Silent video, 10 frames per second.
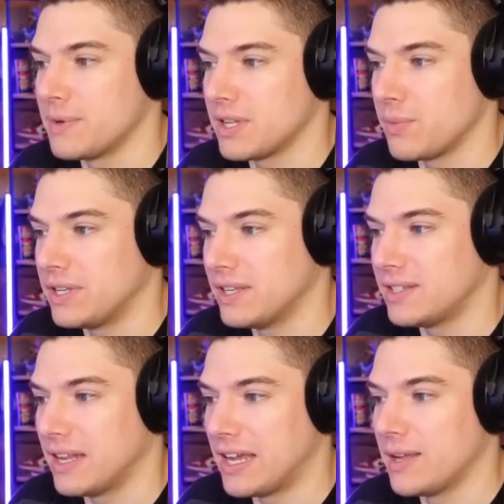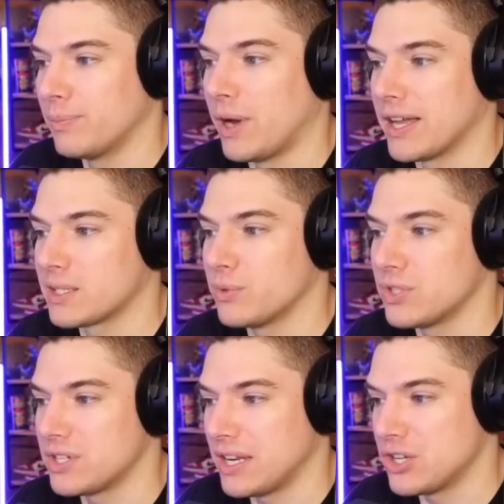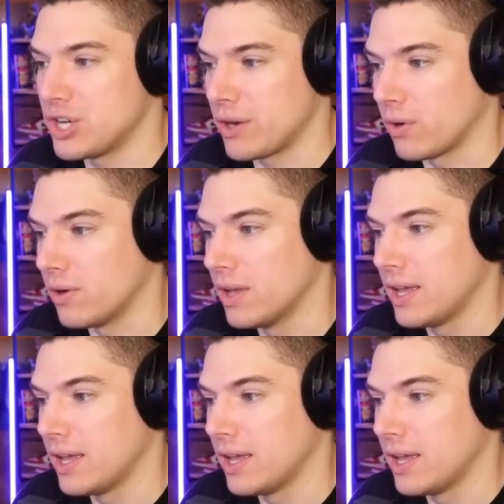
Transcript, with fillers: that we did today possible just in general.